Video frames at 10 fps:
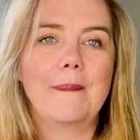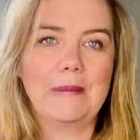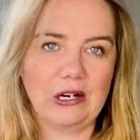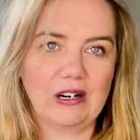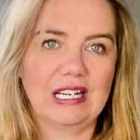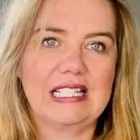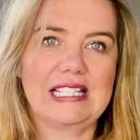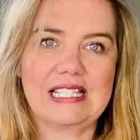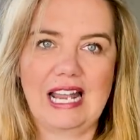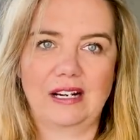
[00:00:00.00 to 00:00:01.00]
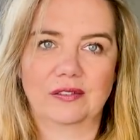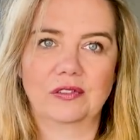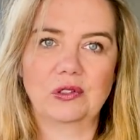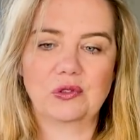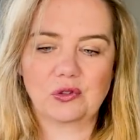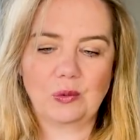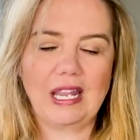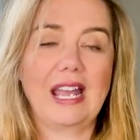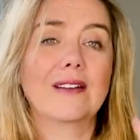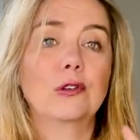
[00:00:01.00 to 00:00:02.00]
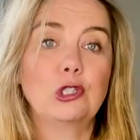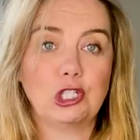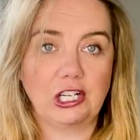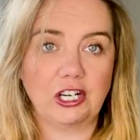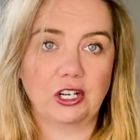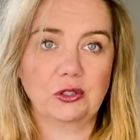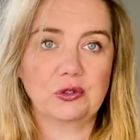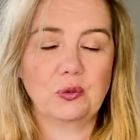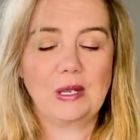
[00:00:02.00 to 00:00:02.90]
American snack foods. We have Cheetos,